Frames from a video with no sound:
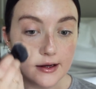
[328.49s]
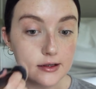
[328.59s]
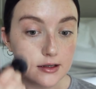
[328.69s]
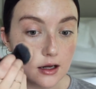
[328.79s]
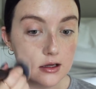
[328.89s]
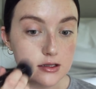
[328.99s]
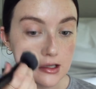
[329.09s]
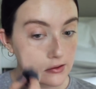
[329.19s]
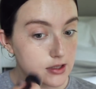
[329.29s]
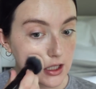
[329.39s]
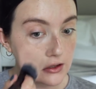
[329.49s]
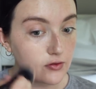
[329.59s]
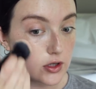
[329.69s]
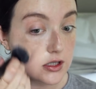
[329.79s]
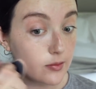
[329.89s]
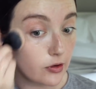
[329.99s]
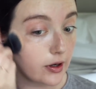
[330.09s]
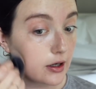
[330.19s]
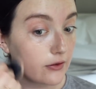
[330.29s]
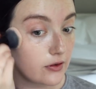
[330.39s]
It does, I was saying the first time
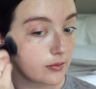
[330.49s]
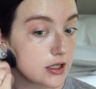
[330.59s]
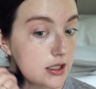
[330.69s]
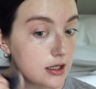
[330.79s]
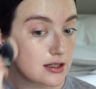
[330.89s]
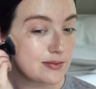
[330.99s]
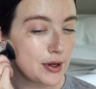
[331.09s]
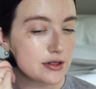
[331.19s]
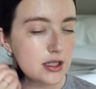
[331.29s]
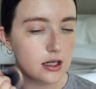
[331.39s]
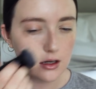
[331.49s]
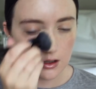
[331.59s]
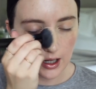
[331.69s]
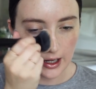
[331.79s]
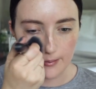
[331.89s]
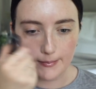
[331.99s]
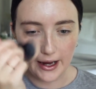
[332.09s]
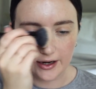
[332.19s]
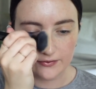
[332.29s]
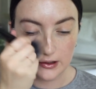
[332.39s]
around I filmed this, it smells like how
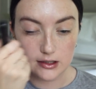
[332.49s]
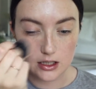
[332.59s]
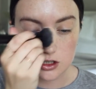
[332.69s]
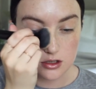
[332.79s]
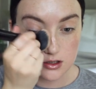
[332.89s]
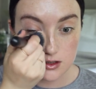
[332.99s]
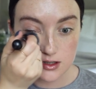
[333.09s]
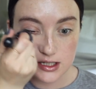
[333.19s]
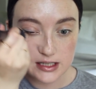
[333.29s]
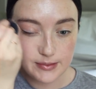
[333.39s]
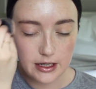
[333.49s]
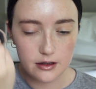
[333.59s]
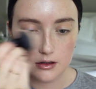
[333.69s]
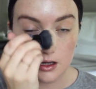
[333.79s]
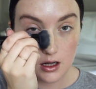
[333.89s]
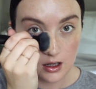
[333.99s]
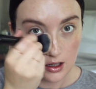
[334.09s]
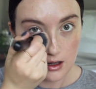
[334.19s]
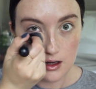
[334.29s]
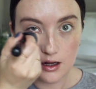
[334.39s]
MAC foundations used to smell.
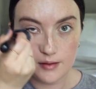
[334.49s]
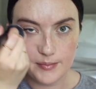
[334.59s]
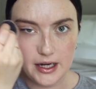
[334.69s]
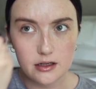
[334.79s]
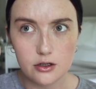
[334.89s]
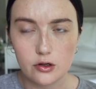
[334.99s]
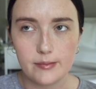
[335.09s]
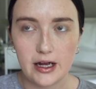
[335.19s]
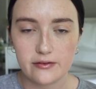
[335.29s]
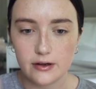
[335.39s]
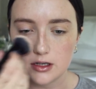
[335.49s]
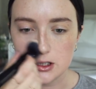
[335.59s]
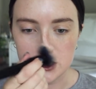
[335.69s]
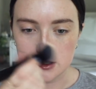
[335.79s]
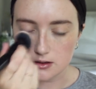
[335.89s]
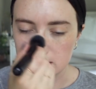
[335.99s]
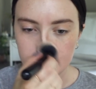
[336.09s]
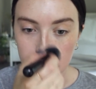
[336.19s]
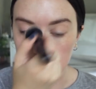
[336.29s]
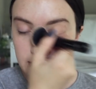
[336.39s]
My newer MAC foundations don't
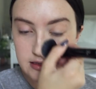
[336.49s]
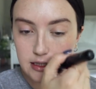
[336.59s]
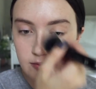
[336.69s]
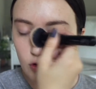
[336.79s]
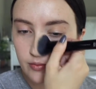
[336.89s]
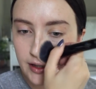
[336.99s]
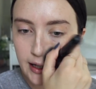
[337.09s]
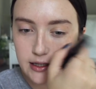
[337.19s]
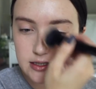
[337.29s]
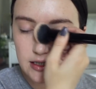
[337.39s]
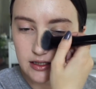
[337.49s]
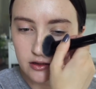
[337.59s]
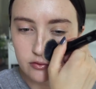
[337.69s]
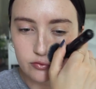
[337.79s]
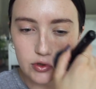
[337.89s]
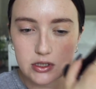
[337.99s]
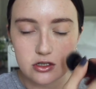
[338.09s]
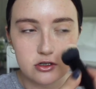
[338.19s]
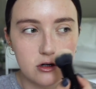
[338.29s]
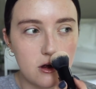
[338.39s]
smell like this anymore, but it has like a really
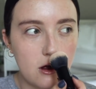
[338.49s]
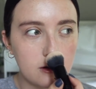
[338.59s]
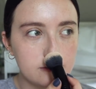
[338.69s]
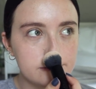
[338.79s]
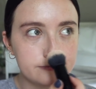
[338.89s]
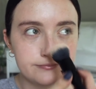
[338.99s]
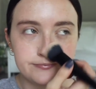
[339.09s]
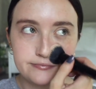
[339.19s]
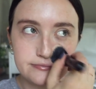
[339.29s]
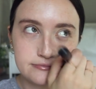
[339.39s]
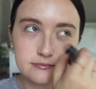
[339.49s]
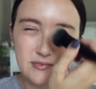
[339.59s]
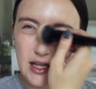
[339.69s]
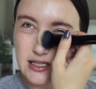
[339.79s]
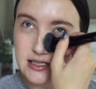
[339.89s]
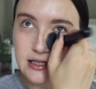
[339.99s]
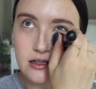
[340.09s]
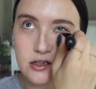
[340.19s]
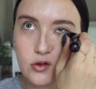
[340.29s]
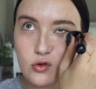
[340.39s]
strong, it's like
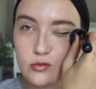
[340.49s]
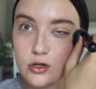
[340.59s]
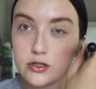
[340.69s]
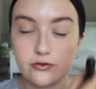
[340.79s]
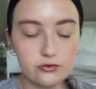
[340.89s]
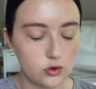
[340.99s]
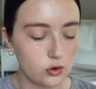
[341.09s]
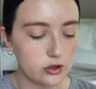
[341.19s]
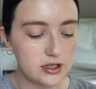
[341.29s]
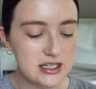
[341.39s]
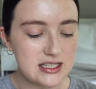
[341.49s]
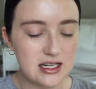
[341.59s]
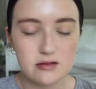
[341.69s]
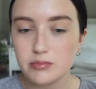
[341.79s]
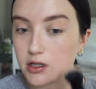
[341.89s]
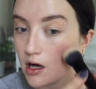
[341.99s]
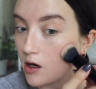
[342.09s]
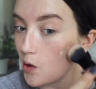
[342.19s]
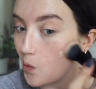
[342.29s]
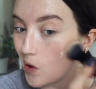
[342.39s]
an almost florally scent, but
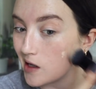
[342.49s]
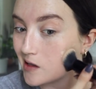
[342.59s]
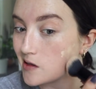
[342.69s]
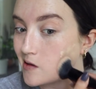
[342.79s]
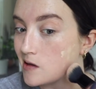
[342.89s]
not quite.